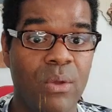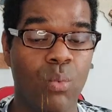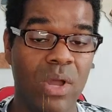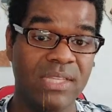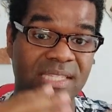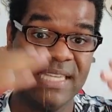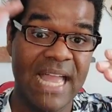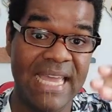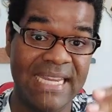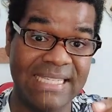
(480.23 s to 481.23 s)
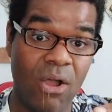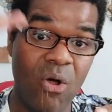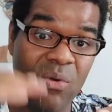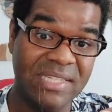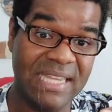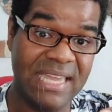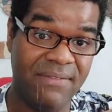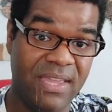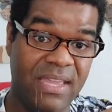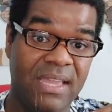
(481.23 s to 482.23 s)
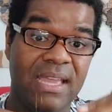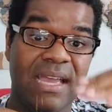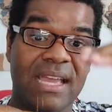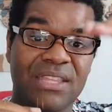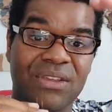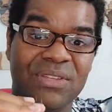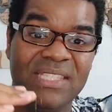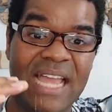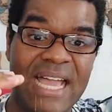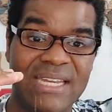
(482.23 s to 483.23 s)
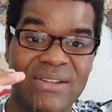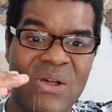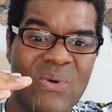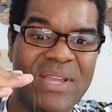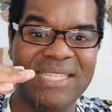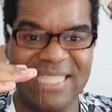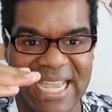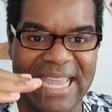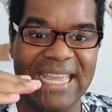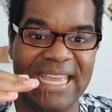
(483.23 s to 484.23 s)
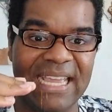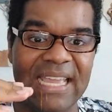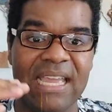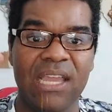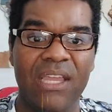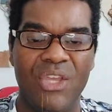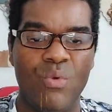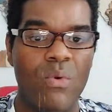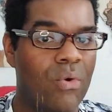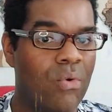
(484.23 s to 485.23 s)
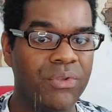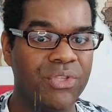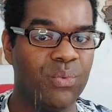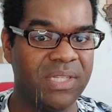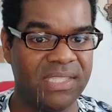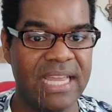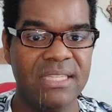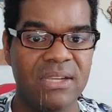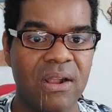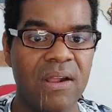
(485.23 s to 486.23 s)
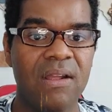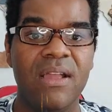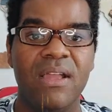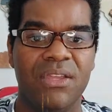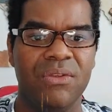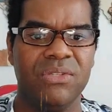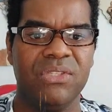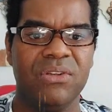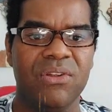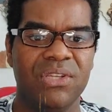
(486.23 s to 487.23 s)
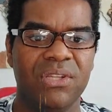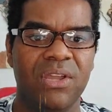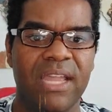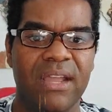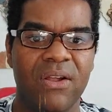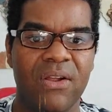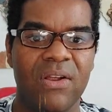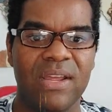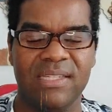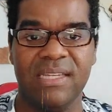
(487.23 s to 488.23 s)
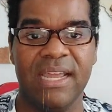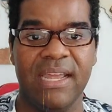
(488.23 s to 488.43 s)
that one side is always giving and the other side is always taking. You will grow to resent her. You'll start to look at her as